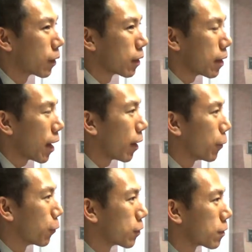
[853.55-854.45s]
yeah,
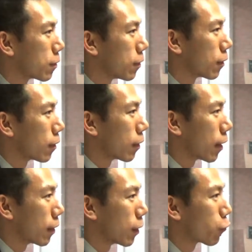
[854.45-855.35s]
it was,
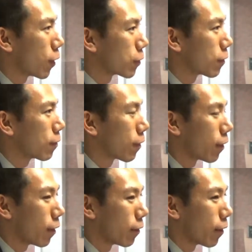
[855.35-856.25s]
they trusted,
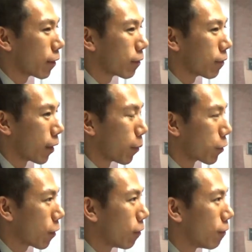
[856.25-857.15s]
and they let me
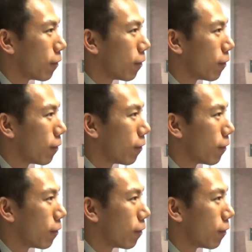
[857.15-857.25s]
go.